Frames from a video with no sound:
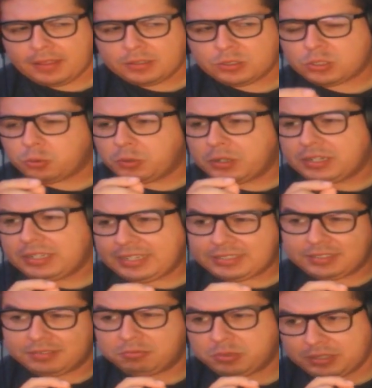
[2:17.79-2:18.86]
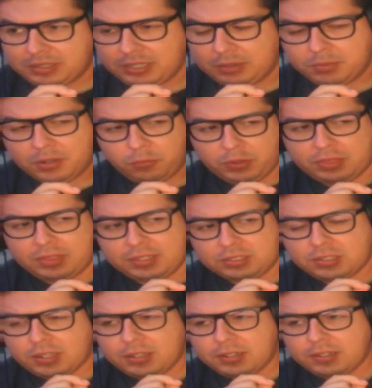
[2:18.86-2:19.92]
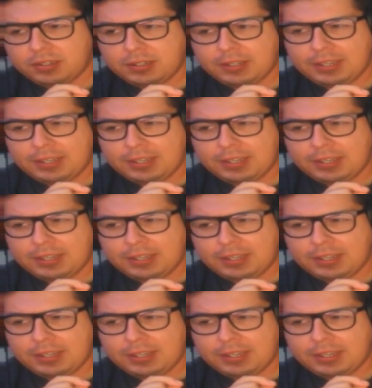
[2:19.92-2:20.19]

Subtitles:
So when it hits it with a debuff with this on,